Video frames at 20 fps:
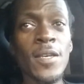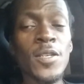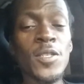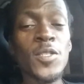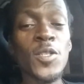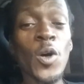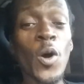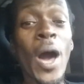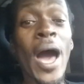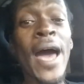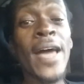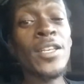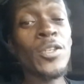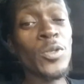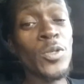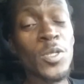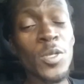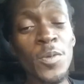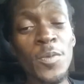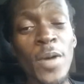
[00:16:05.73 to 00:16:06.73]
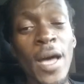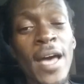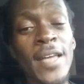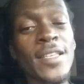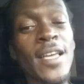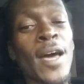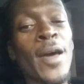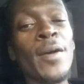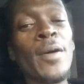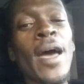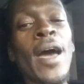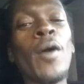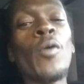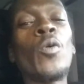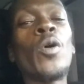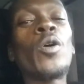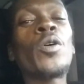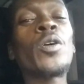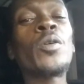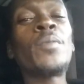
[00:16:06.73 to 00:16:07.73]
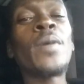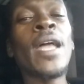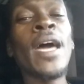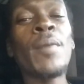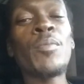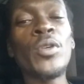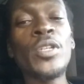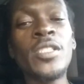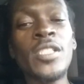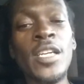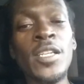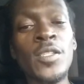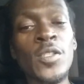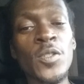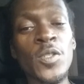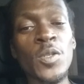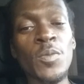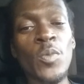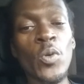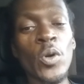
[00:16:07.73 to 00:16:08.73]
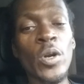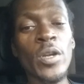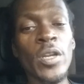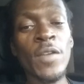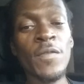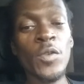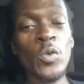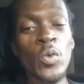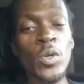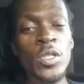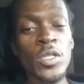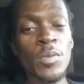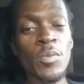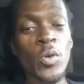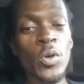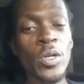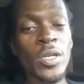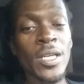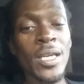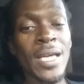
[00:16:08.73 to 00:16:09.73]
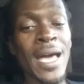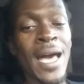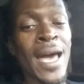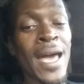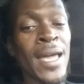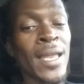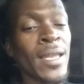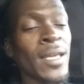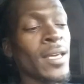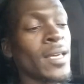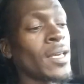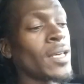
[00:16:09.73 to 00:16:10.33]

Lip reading: So I welcome and I appreciate your support. If you want to support the guide,